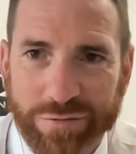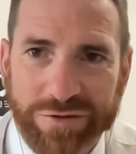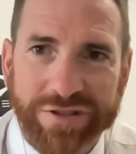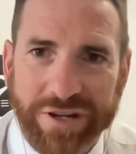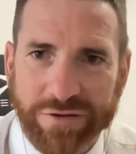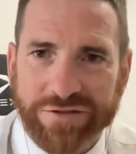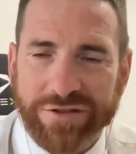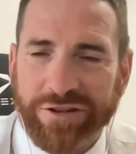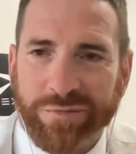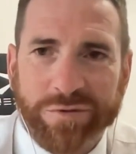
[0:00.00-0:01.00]
who was in those
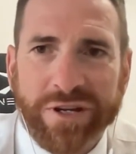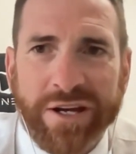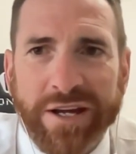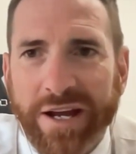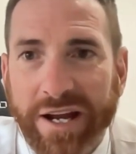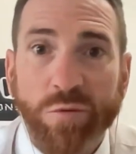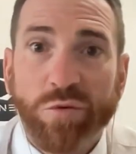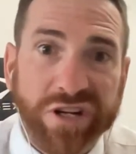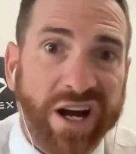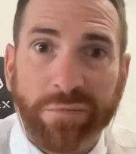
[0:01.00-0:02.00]
teams, and he
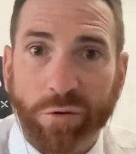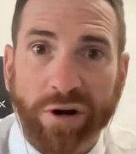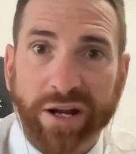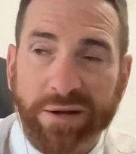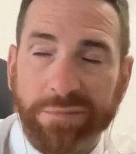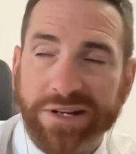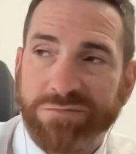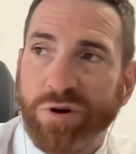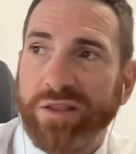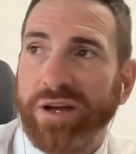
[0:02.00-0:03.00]
would come around, him and
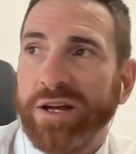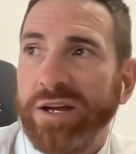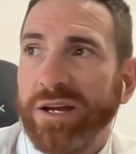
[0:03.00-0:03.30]
his brother,